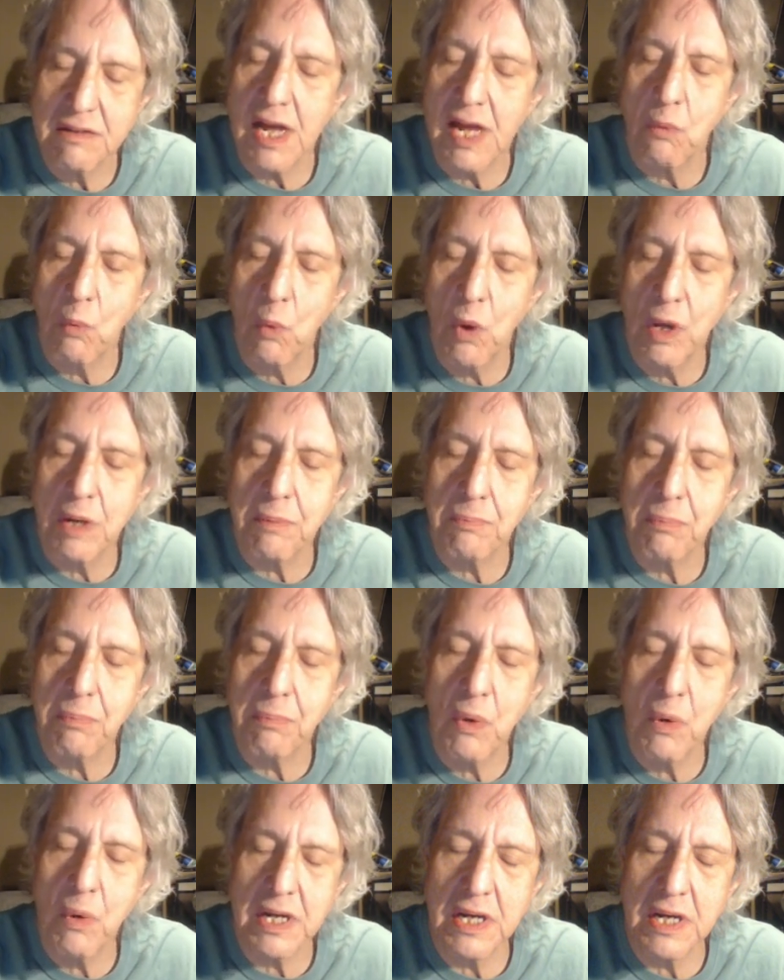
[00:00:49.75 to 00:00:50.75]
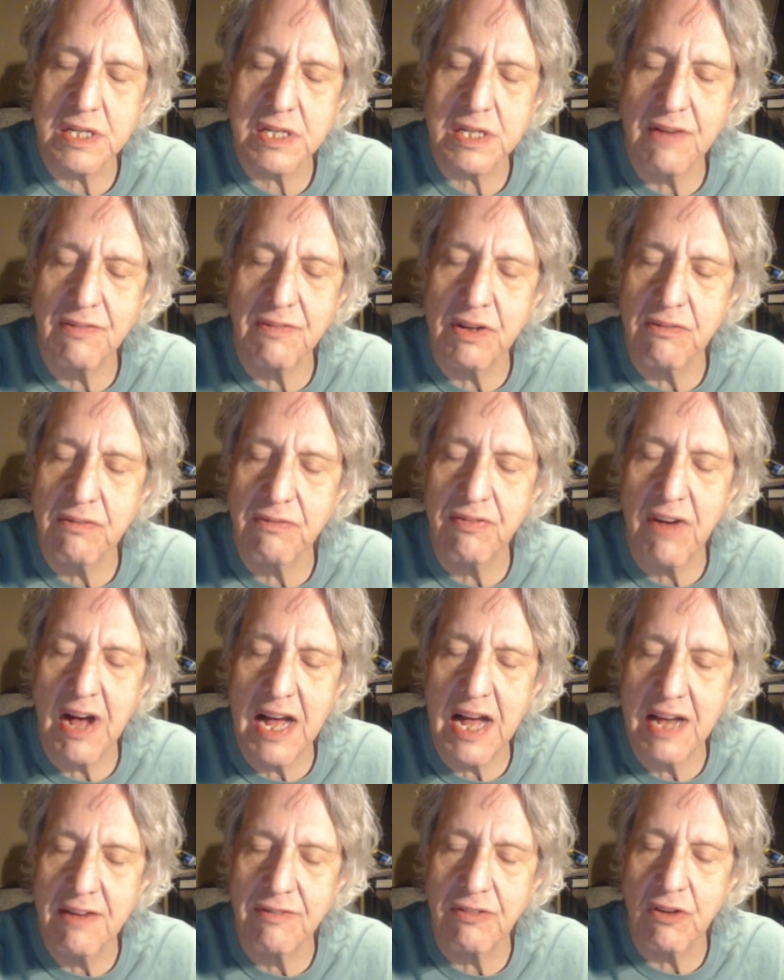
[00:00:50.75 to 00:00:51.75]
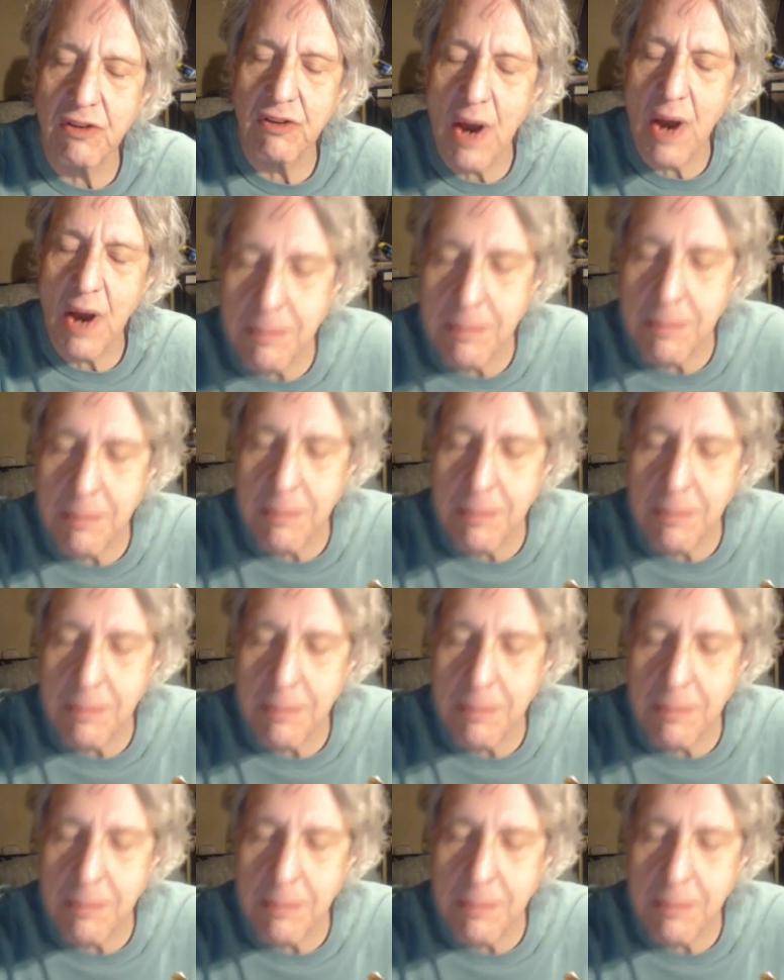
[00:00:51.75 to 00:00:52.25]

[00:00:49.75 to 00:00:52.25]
a 1.75 gram